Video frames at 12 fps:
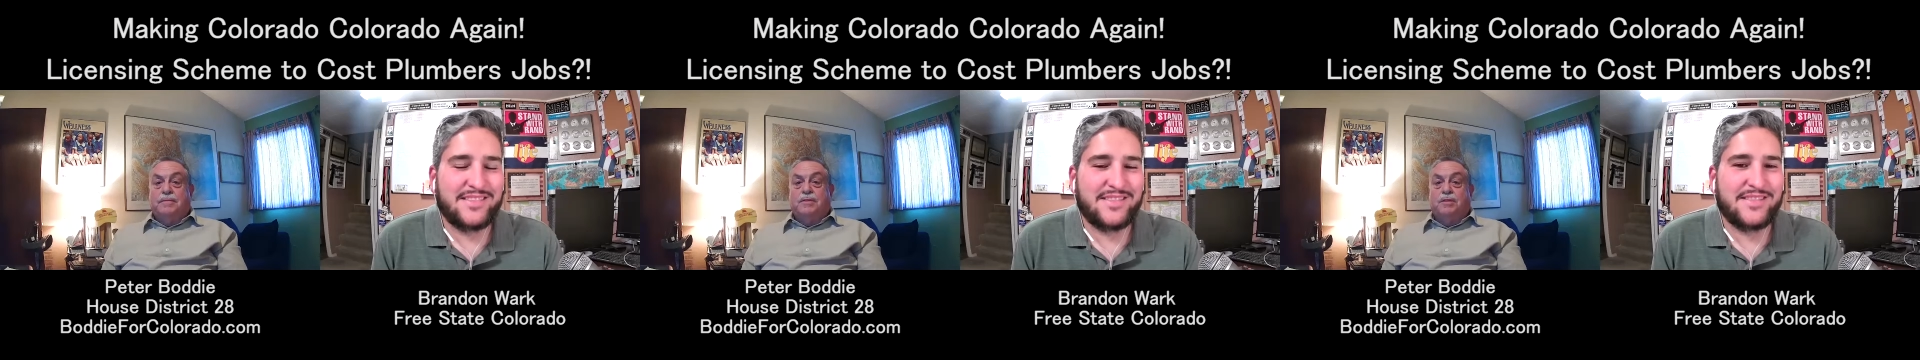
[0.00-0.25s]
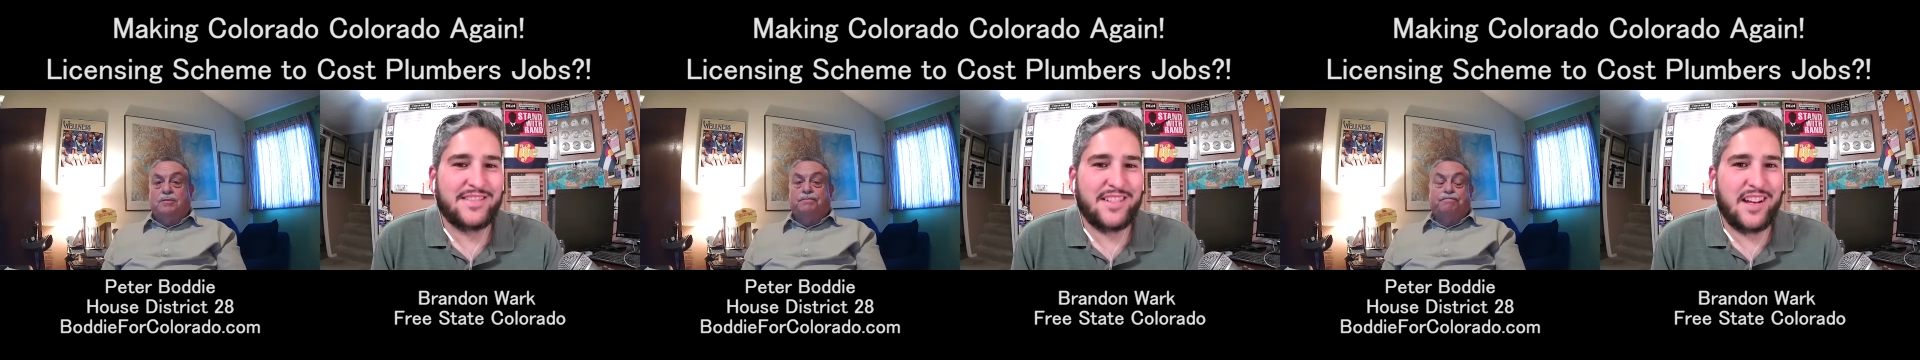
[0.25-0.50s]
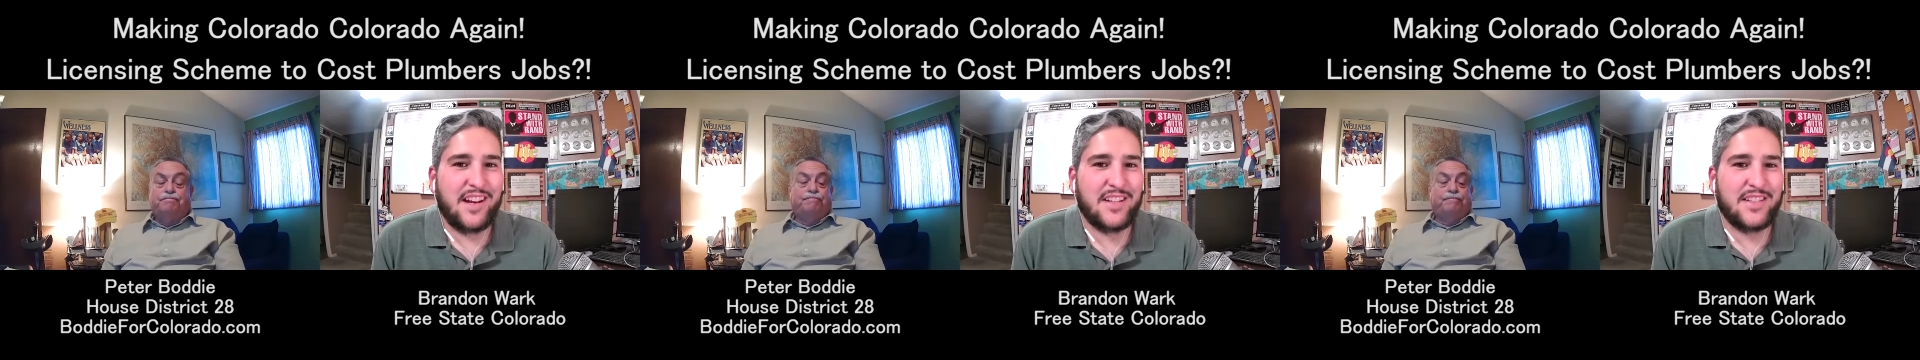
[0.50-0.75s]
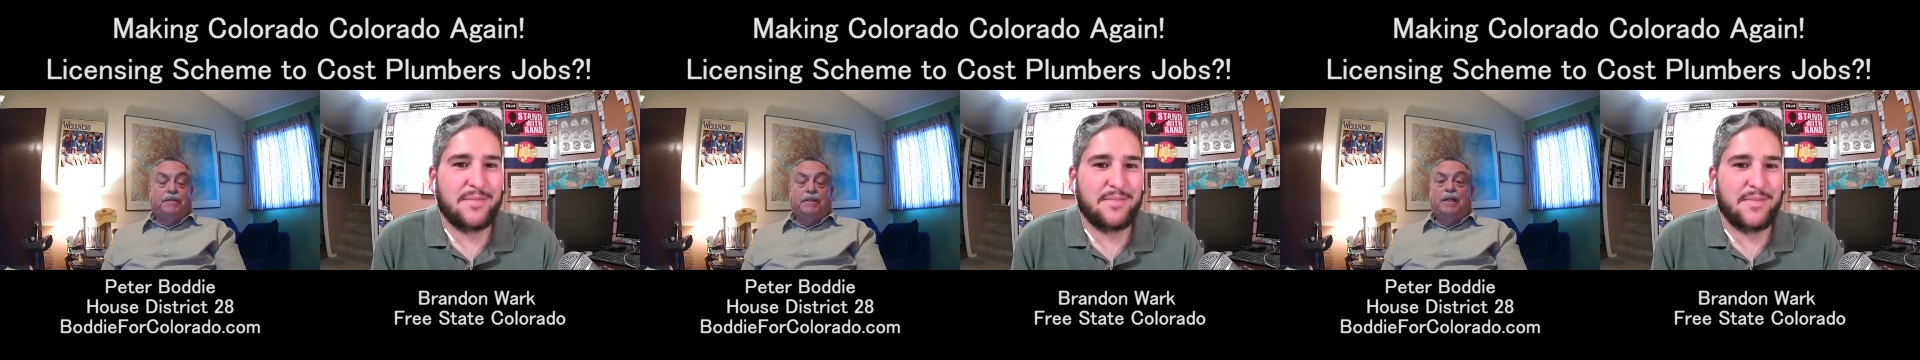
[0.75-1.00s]
Speaker 1: So
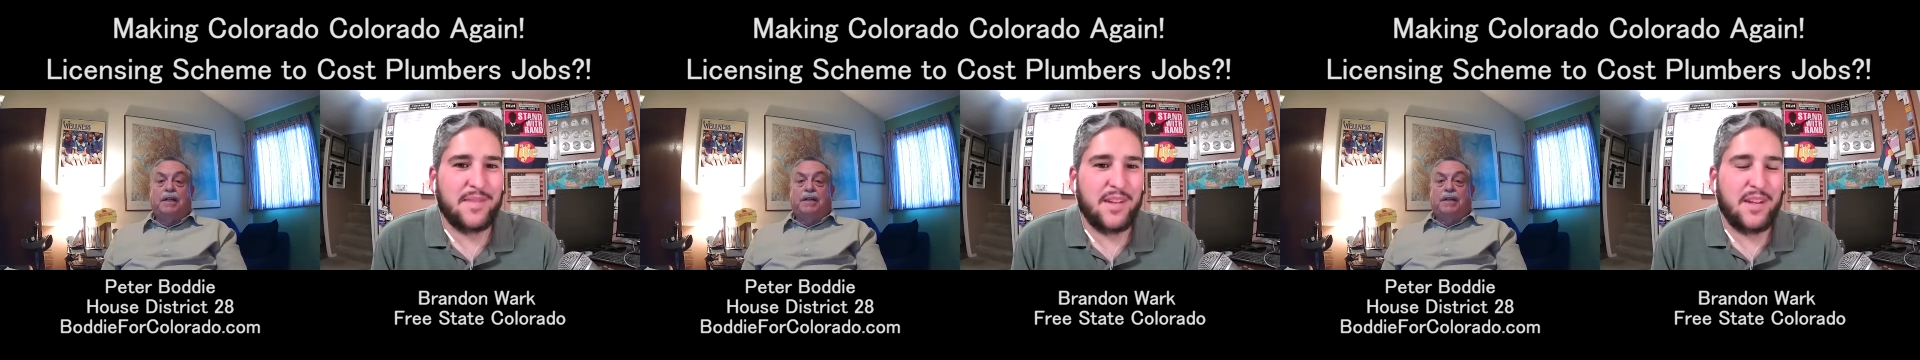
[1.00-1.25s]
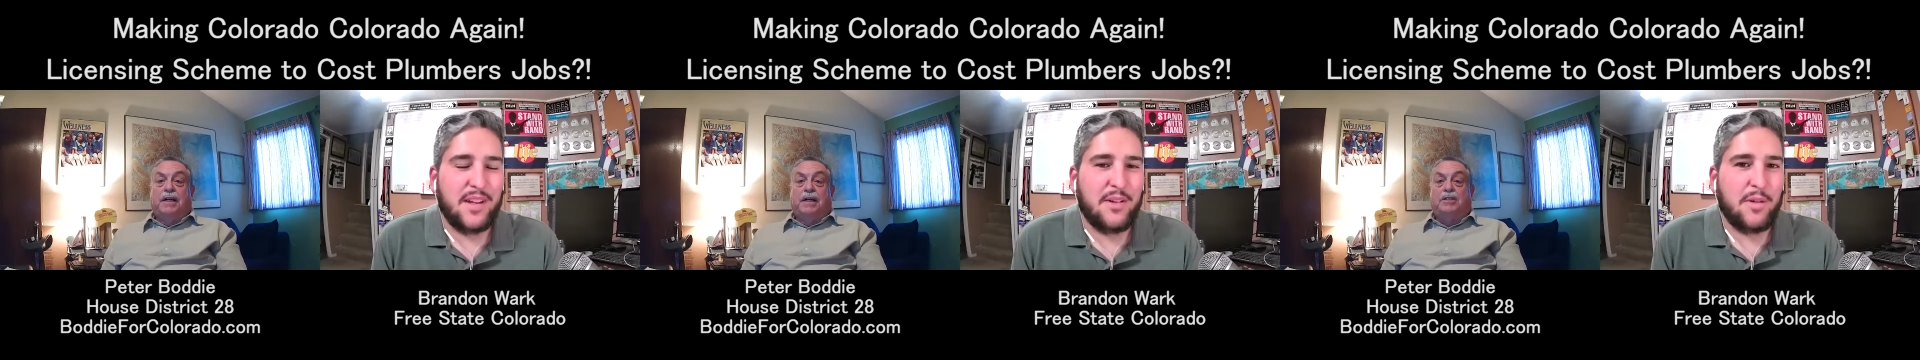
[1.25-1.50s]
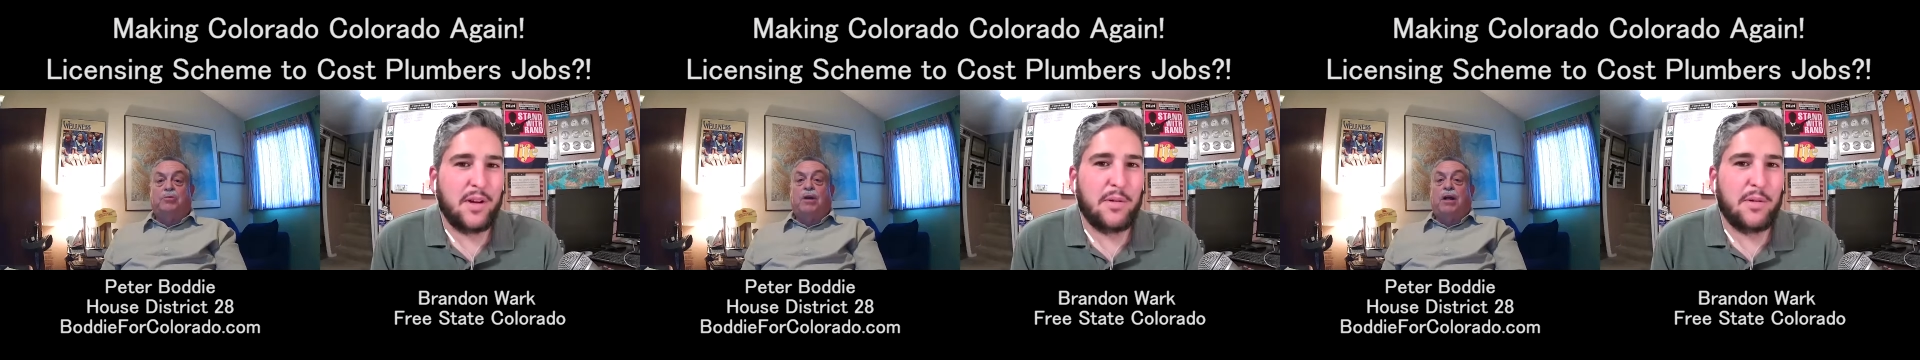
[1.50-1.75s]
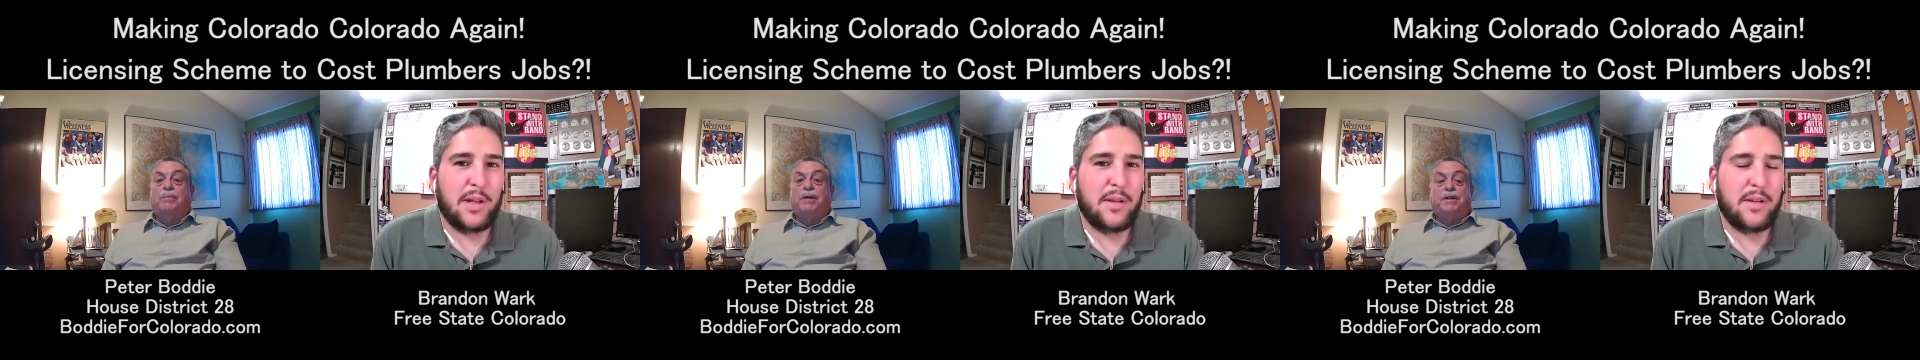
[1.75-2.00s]
awesome. That's
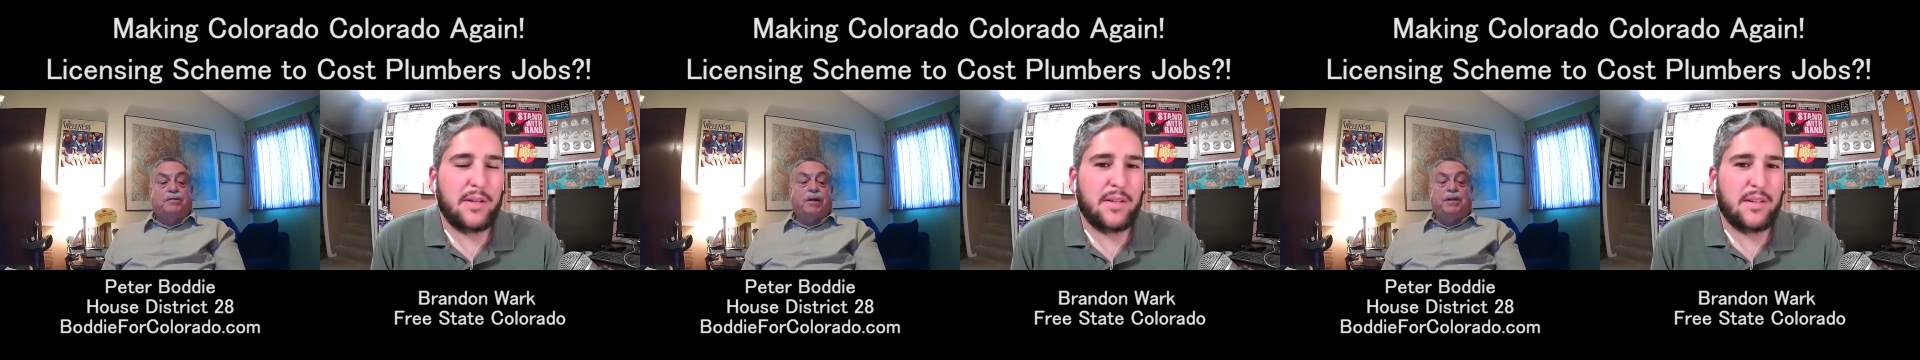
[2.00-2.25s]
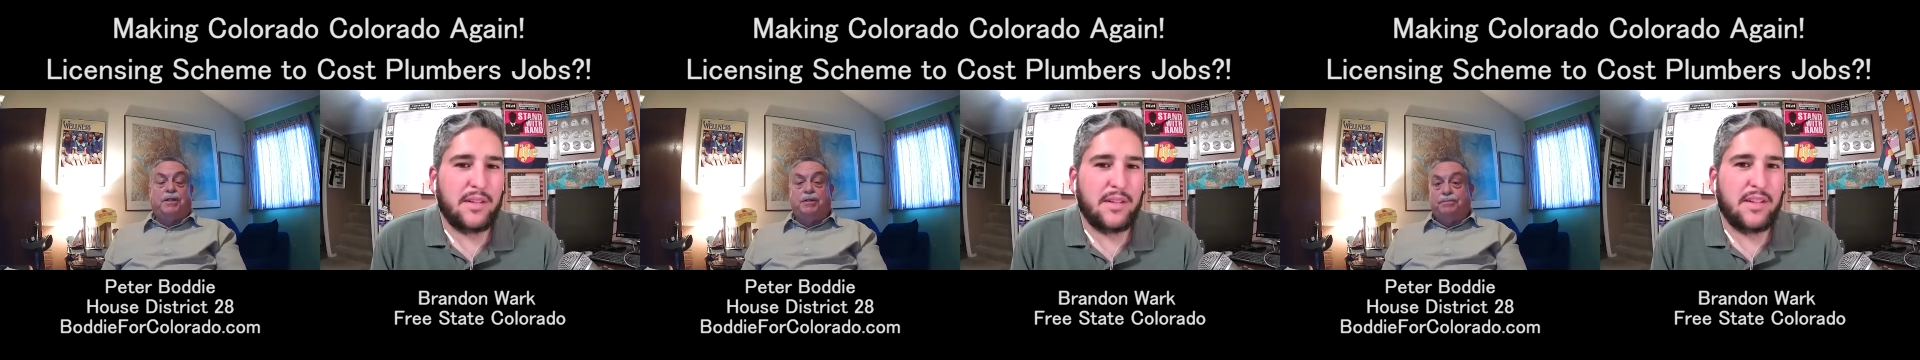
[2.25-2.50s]
what I'm I really trying